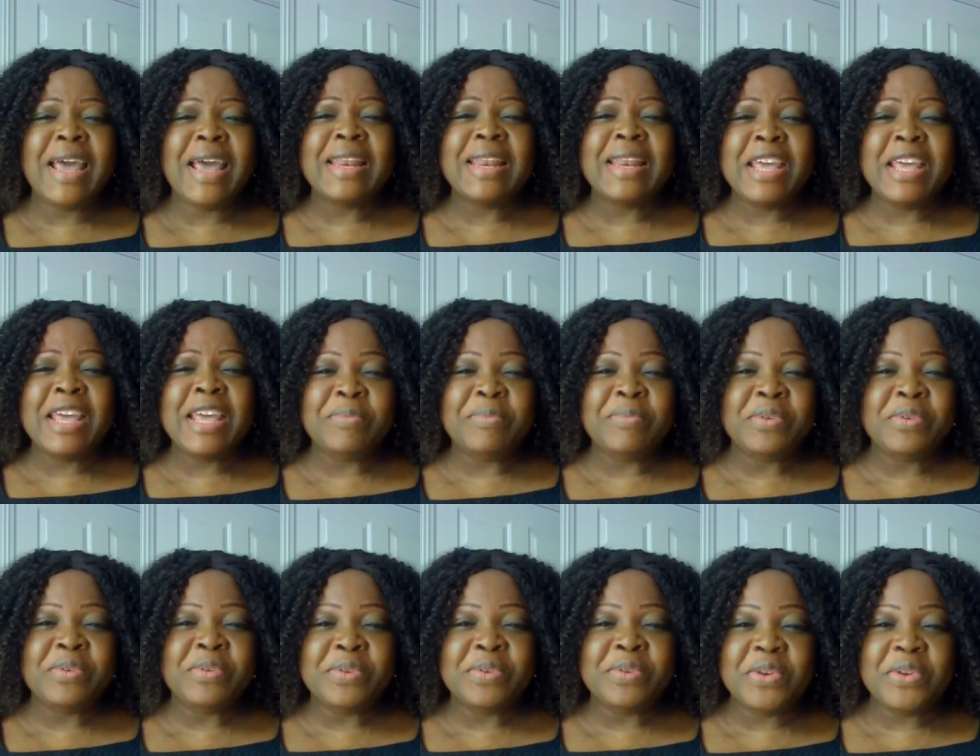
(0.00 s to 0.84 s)

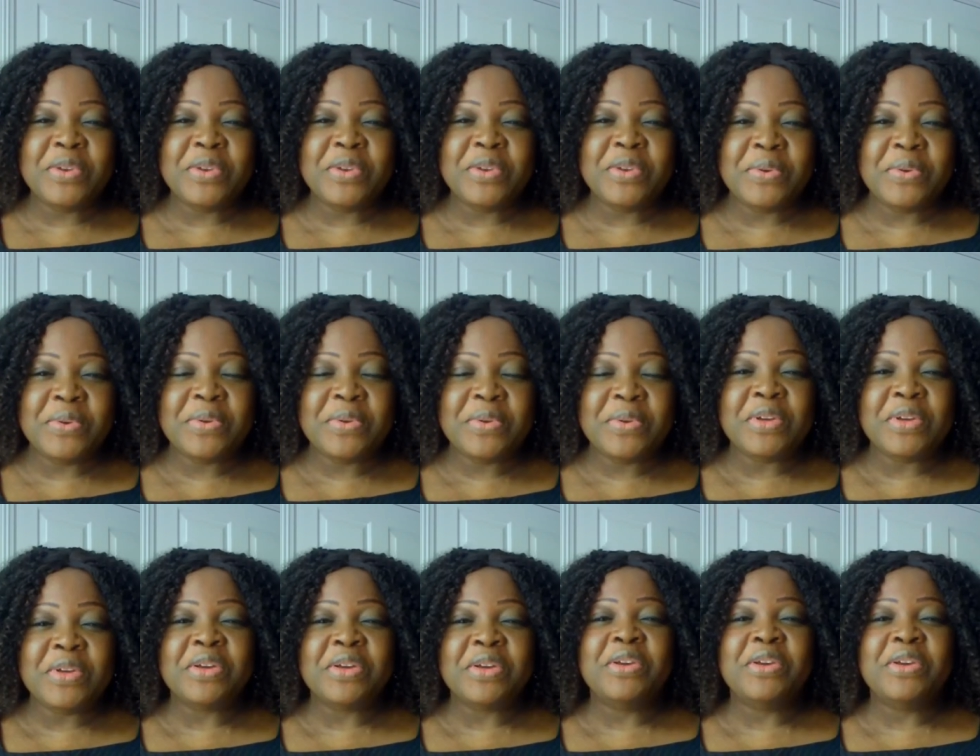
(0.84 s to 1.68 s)
enable you know
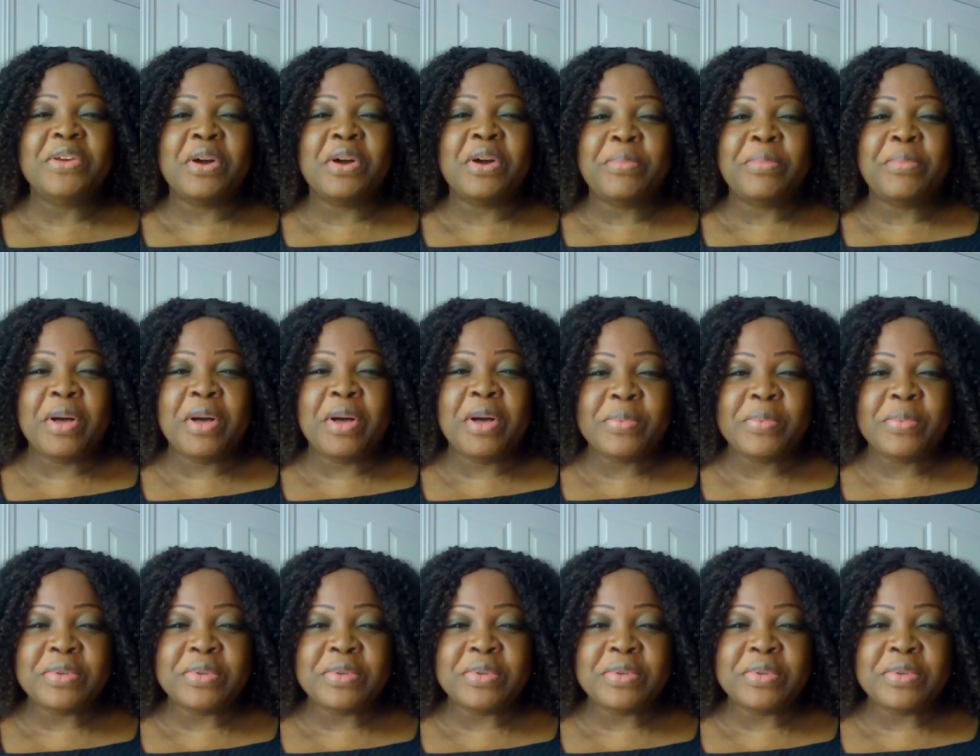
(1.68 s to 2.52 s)
your
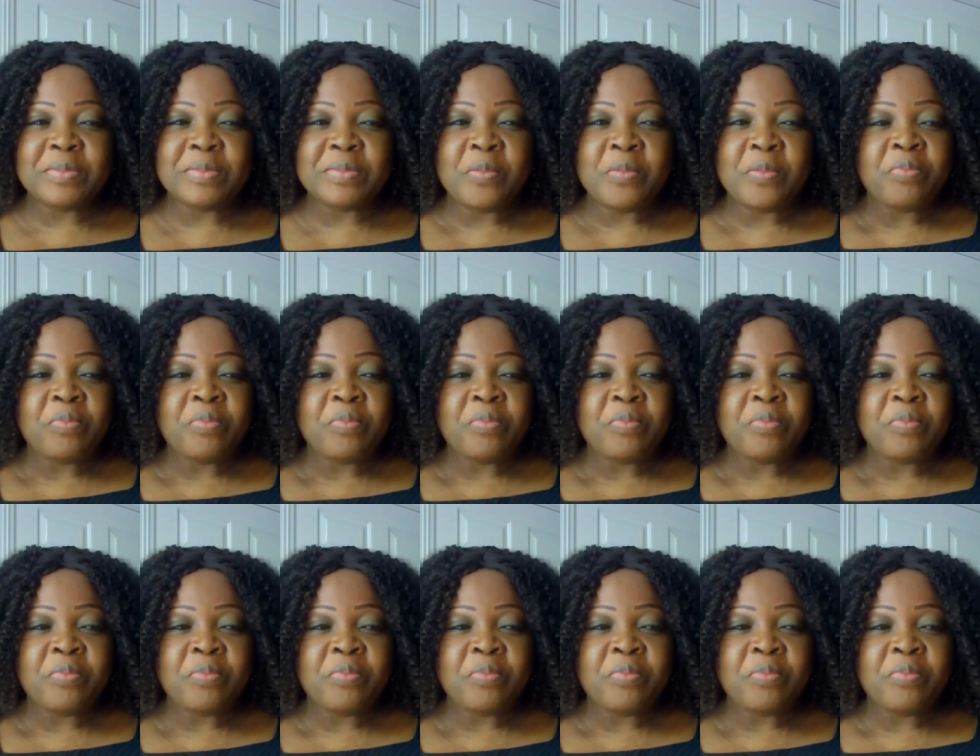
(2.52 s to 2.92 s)
purpose